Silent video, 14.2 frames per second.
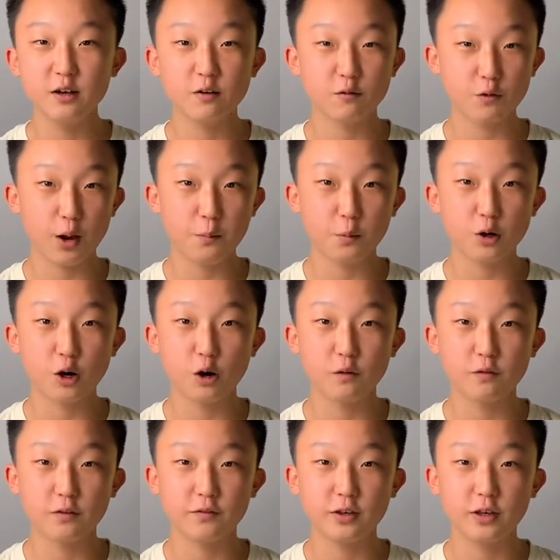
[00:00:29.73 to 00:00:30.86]
framework
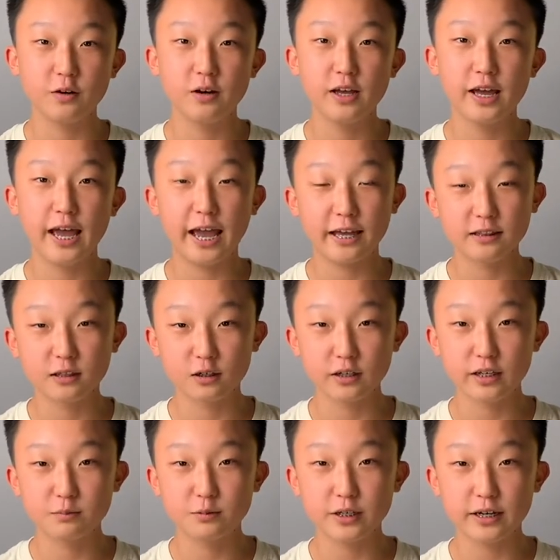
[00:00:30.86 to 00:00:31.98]
overview, and
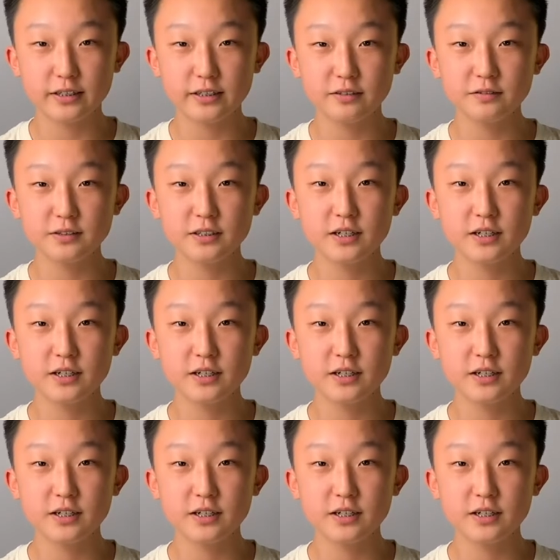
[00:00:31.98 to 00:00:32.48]
learning objectives,